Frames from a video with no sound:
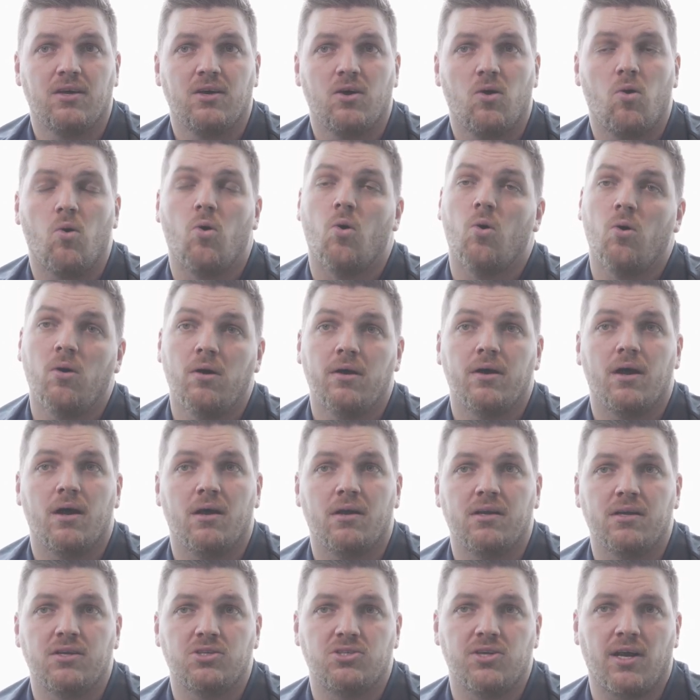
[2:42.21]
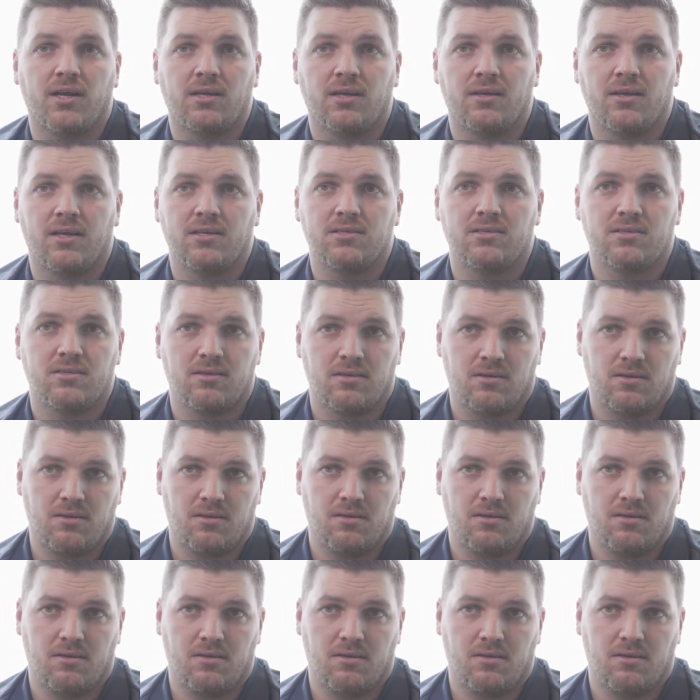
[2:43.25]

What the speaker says: or an injector that's